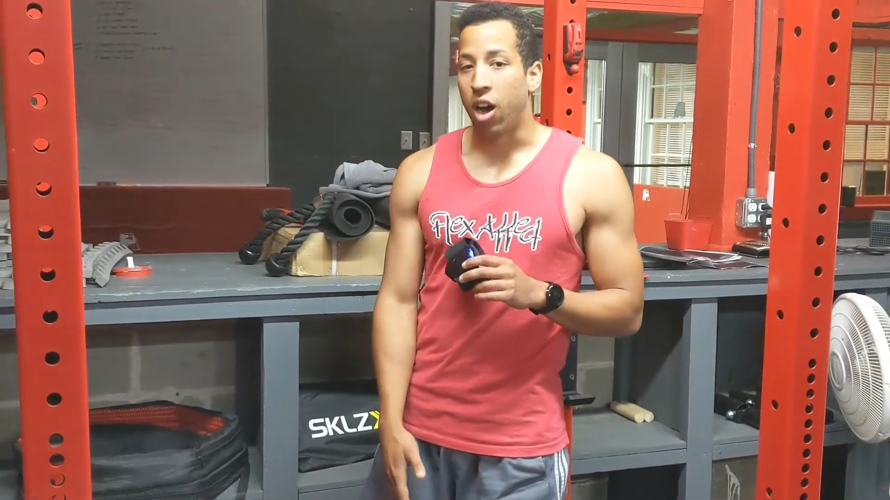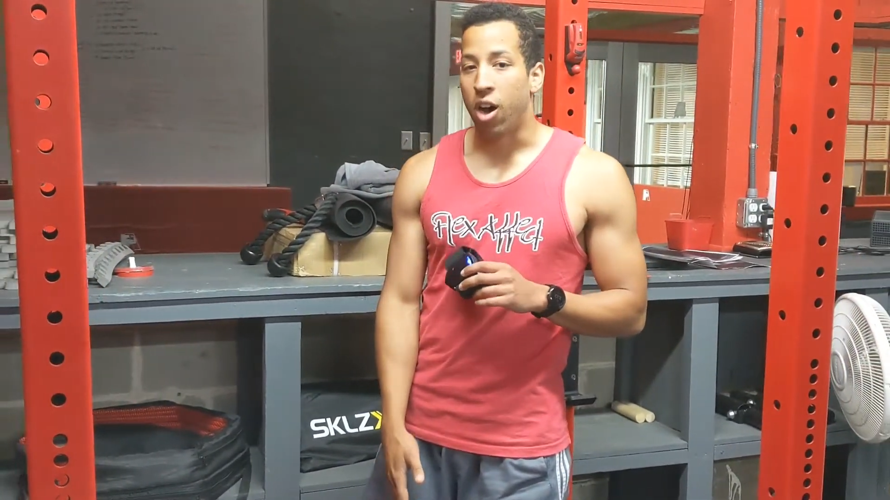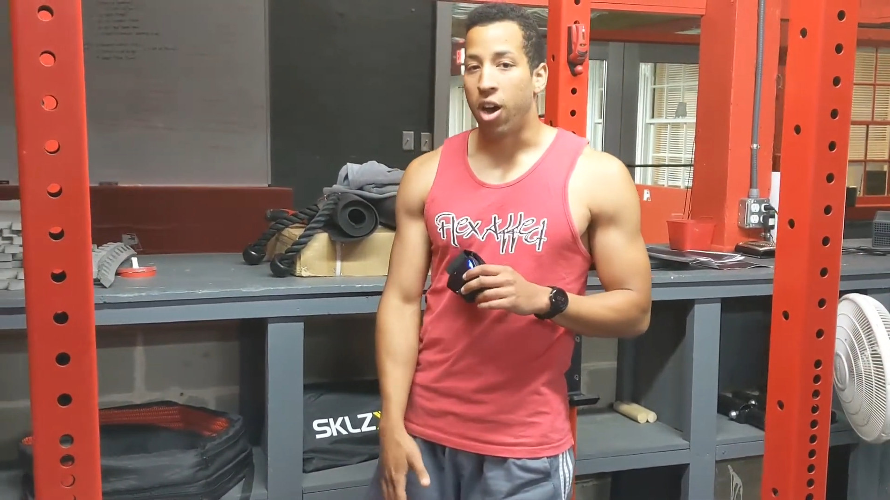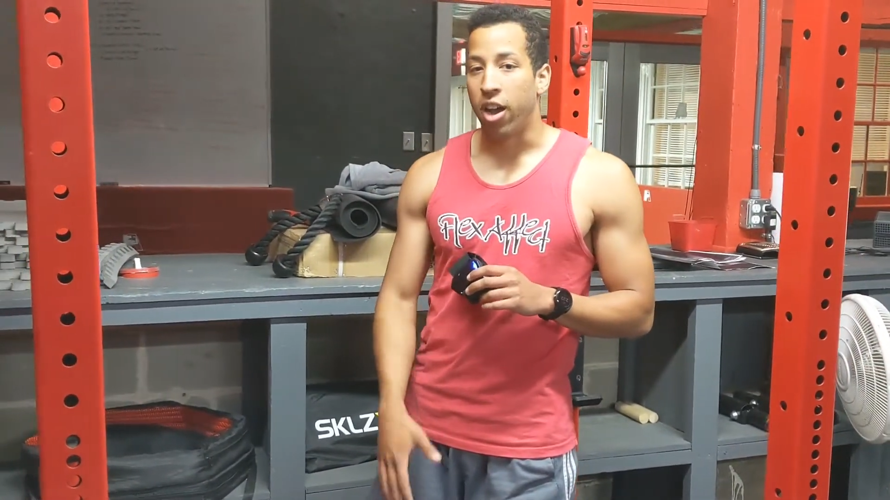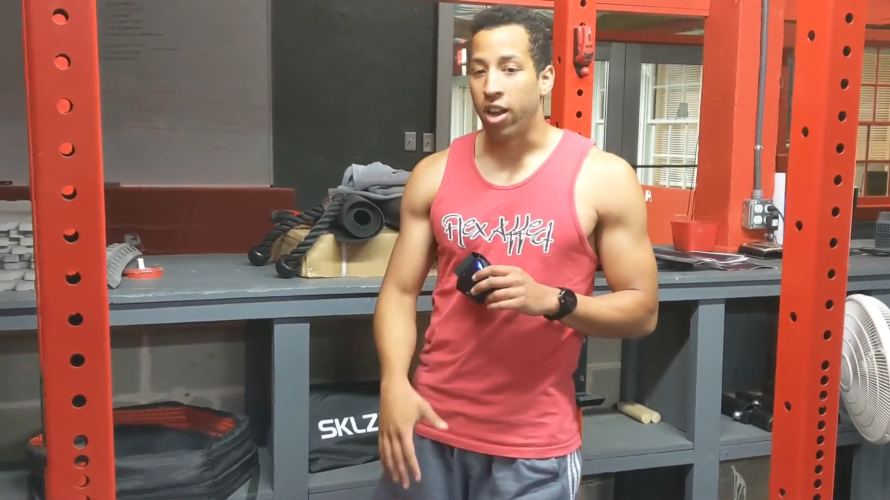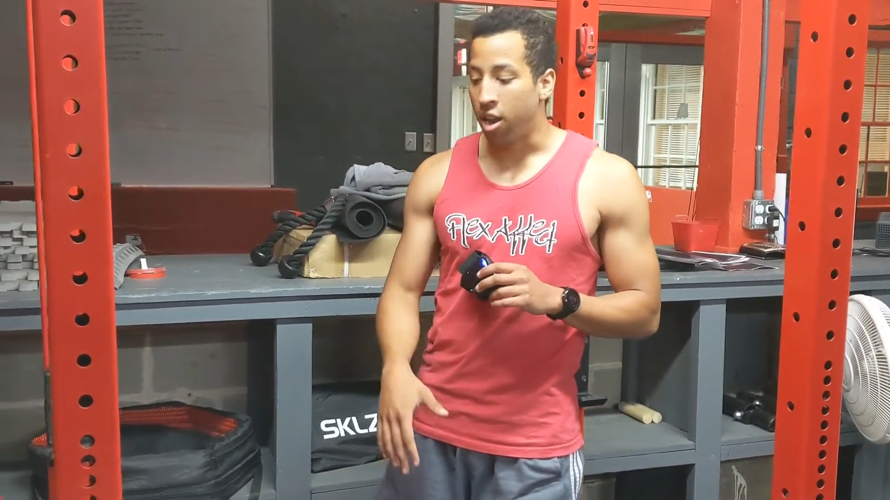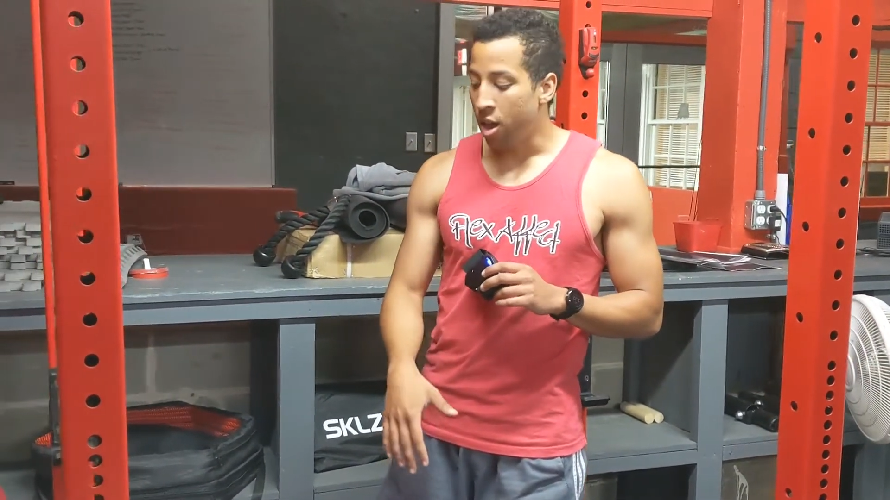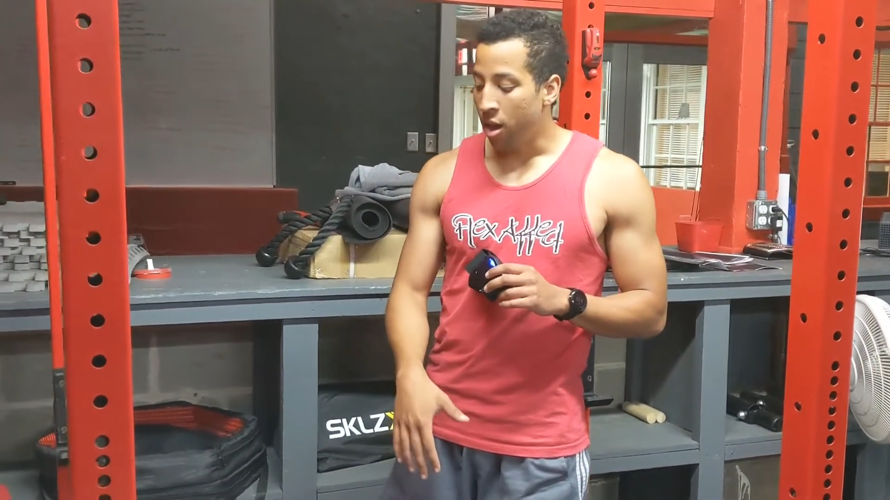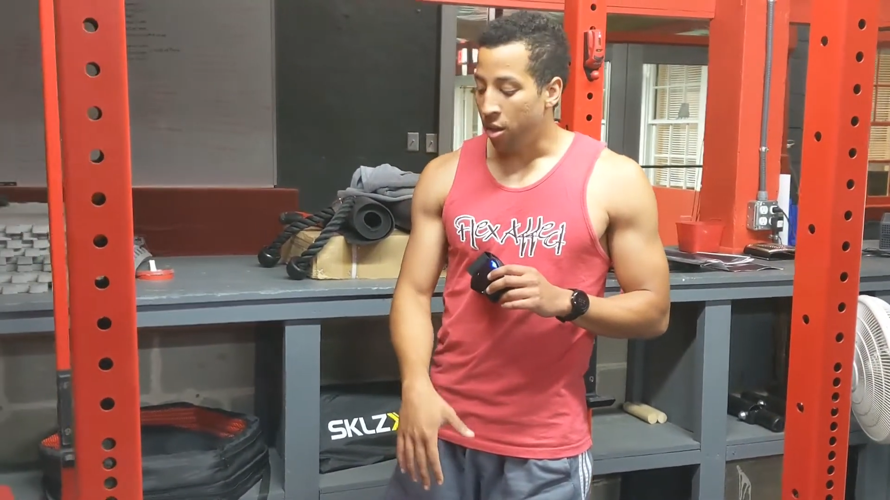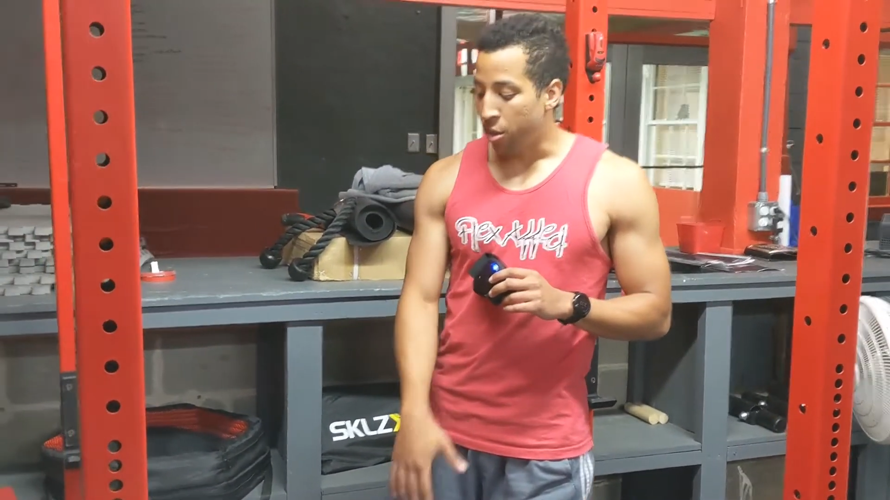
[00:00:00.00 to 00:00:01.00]
on
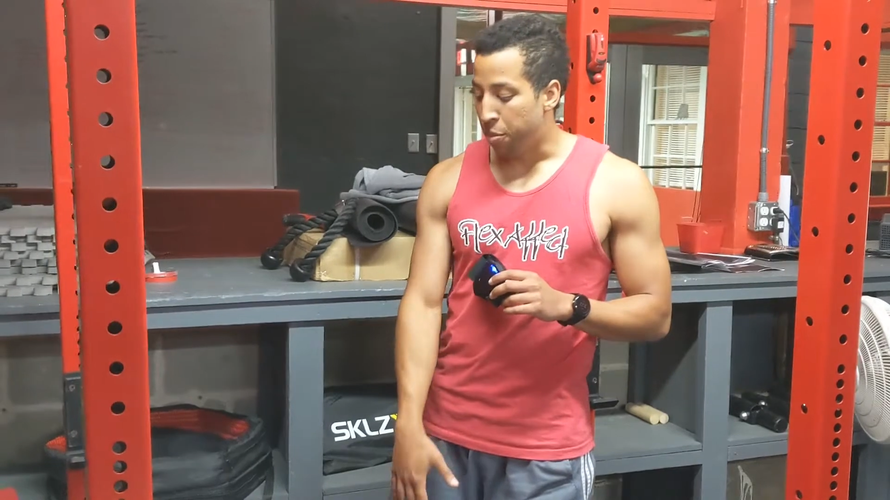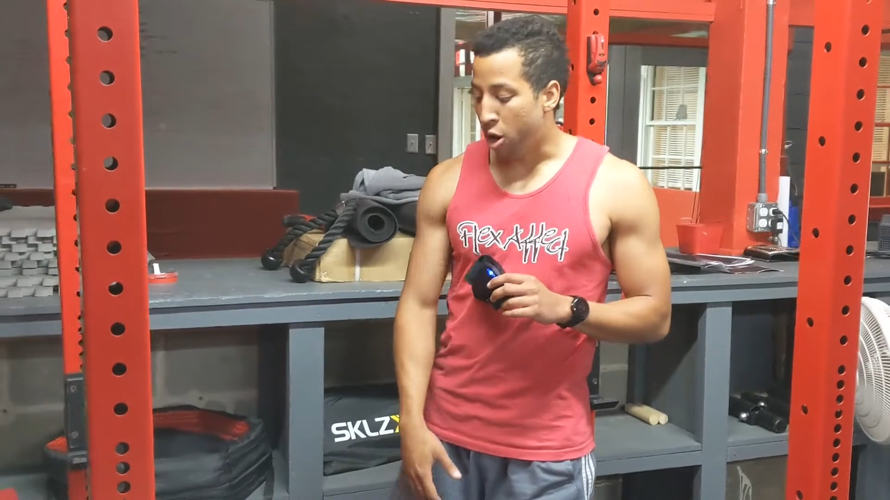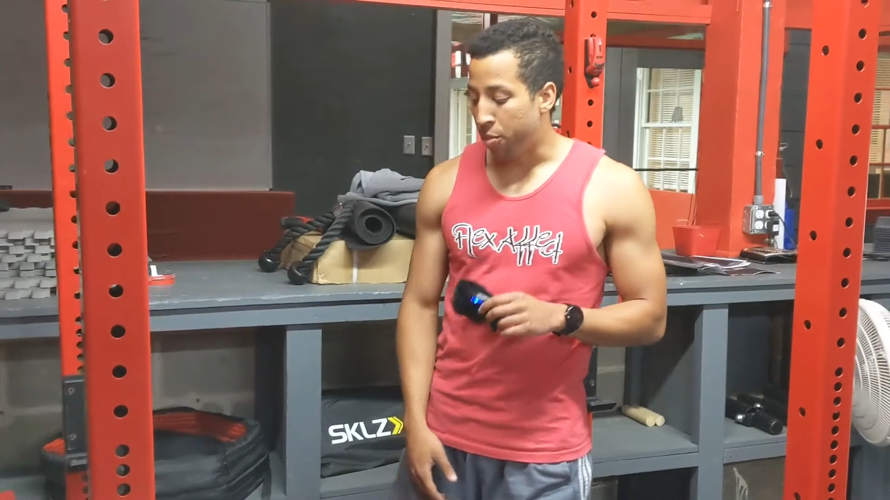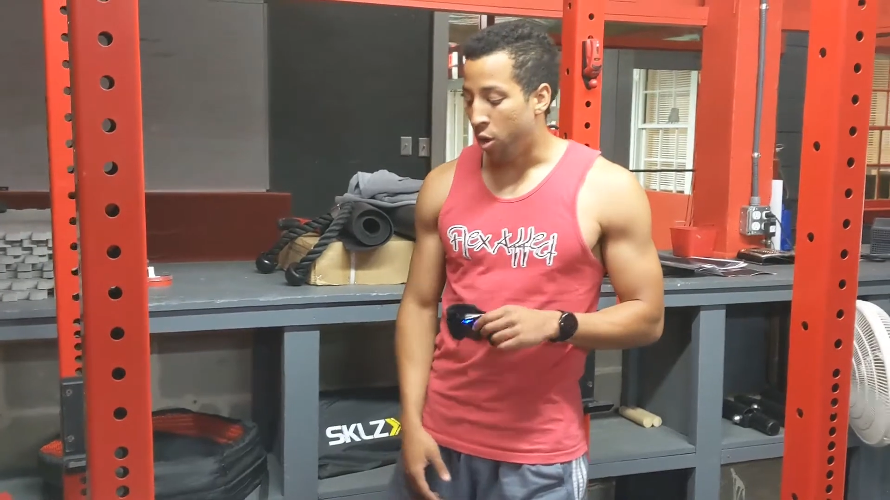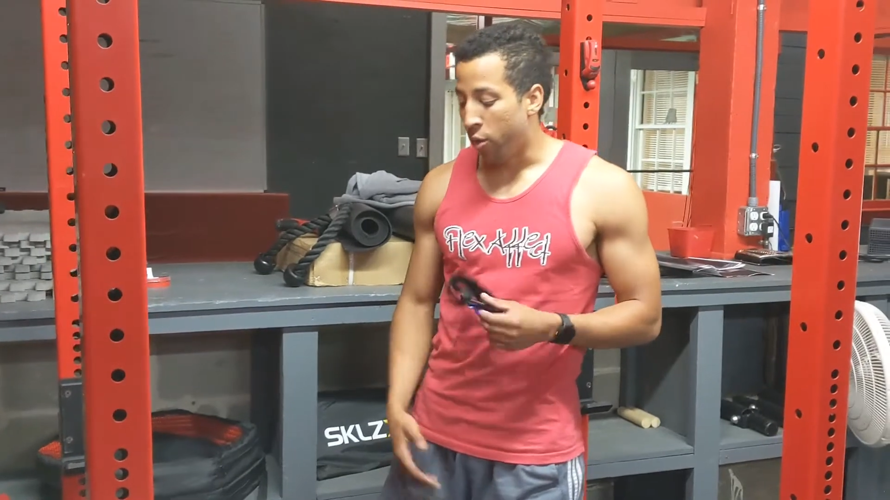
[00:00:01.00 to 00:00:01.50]
the barbell.